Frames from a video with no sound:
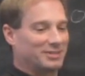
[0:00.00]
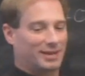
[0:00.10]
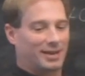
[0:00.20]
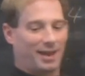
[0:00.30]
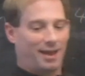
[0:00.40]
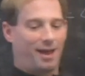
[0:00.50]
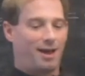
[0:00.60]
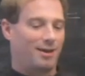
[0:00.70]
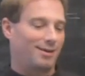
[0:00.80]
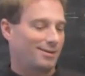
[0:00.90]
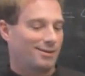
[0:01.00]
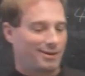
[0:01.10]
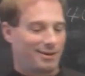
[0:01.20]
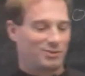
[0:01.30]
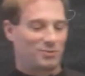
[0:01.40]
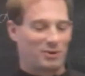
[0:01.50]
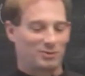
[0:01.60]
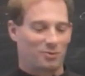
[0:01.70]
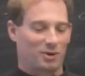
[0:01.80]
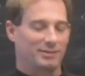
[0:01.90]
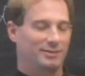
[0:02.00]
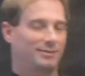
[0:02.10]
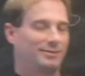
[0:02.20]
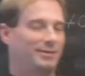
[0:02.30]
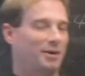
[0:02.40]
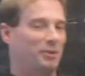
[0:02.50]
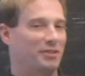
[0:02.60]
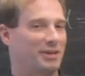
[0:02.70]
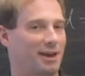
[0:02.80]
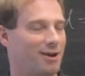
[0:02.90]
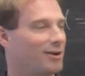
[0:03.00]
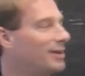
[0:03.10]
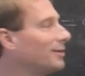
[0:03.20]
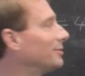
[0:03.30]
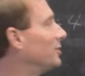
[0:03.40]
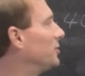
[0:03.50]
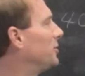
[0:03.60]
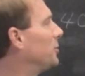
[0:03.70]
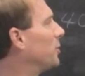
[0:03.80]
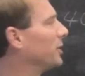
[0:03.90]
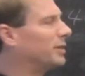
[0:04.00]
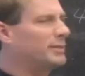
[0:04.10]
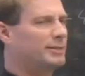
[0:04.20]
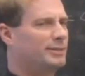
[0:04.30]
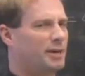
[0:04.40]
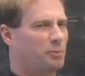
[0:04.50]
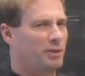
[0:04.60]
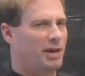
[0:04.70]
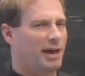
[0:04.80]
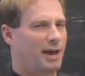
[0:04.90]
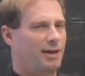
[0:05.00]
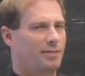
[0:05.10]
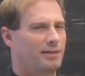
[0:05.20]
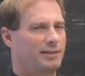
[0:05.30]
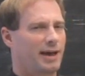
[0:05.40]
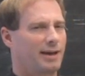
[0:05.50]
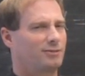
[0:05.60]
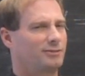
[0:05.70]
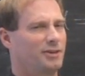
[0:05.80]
It's like, suppose I want to double the area. Do I need to double the, the diagonal?